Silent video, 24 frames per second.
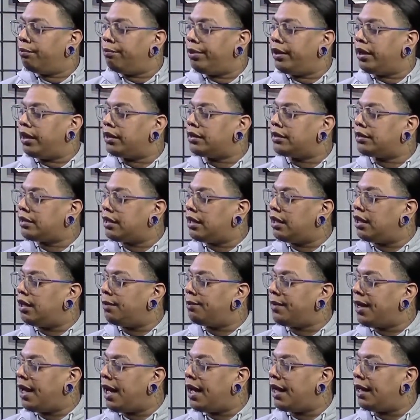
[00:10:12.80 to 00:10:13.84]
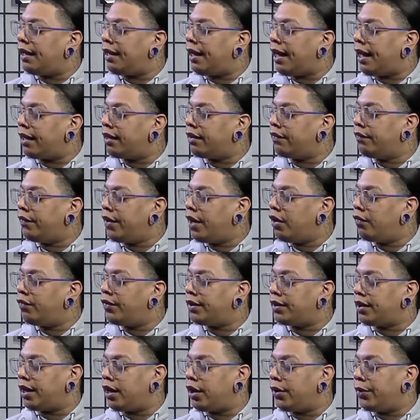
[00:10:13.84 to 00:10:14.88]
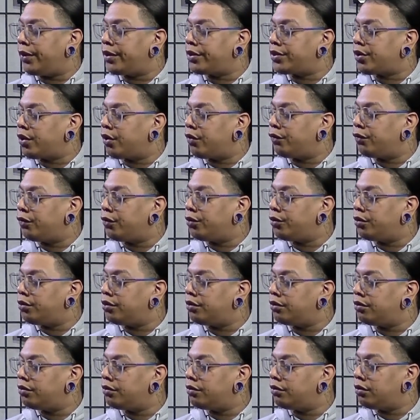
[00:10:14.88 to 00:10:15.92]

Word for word: But um, yeah, I like velvet. The earrings are full.